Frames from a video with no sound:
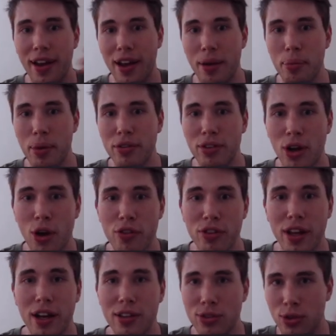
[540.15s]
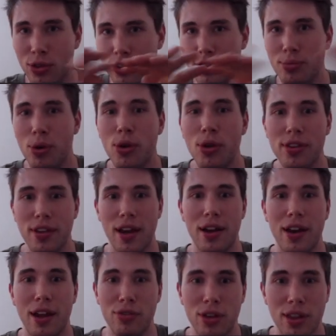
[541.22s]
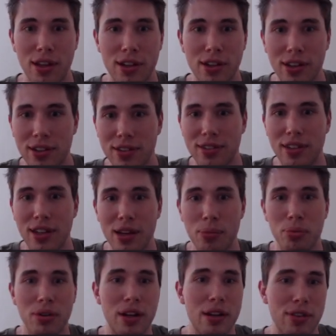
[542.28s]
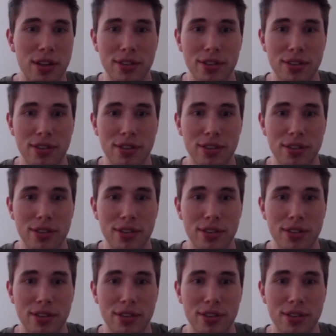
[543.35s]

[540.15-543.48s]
bit of an overlay, and it sort of smooths out everything and you can see previous